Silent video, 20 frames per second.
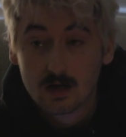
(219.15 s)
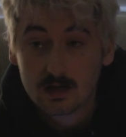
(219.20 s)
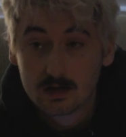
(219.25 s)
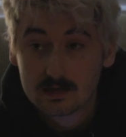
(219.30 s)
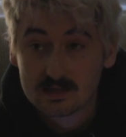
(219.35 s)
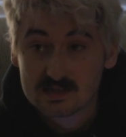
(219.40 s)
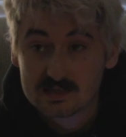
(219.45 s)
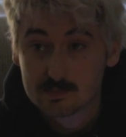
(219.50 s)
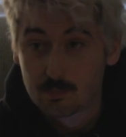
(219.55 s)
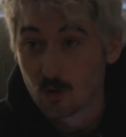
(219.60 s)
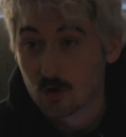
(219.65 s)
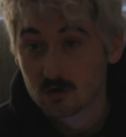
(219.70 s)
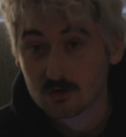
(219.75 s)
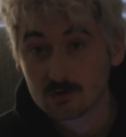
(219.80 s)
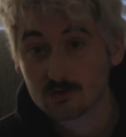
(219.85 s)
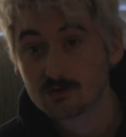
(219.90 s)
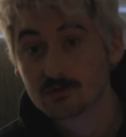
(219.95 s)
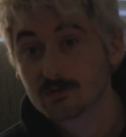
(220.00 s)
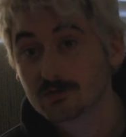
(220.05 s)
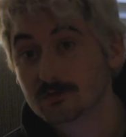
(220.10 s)
He
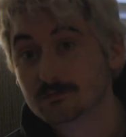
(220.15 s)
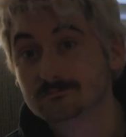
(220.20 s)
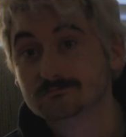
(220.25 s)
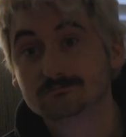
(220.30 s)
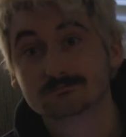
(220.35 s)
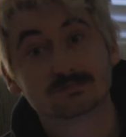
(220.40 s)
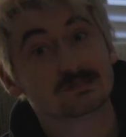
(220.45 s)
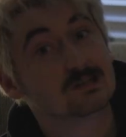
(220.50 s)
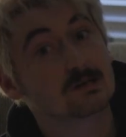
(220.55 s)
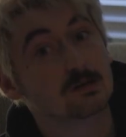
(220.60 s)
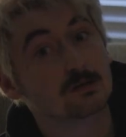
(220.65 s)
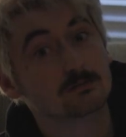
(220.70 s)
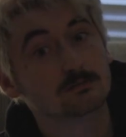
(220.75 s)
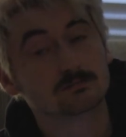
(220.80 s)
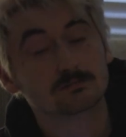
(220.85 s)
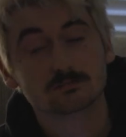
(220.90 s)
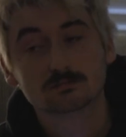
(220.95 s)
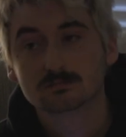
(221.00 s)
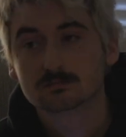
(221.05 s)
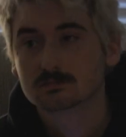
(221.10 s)
sparkles,
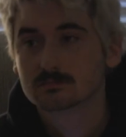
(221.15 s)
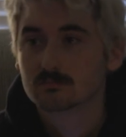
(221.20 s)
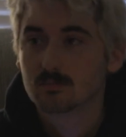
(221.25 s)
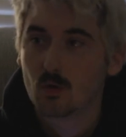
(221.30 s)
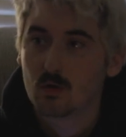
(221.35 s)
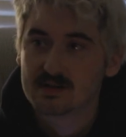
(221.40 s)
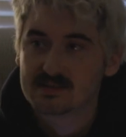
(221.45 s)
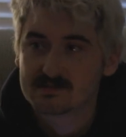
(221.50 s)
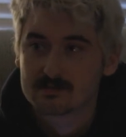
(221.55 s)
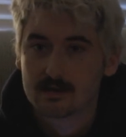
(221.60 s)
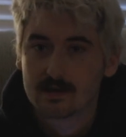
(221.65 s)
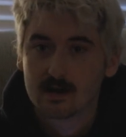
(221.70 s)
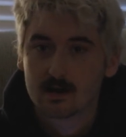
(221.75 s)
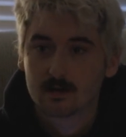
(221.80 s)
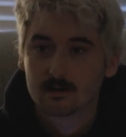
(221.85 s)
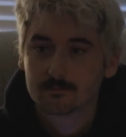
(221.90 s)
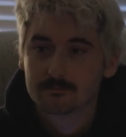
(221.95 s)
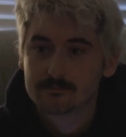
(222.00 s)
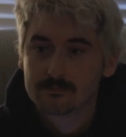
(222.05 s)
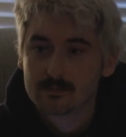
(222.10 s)
so points
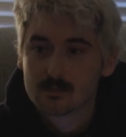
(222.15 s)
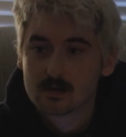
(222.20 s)
there.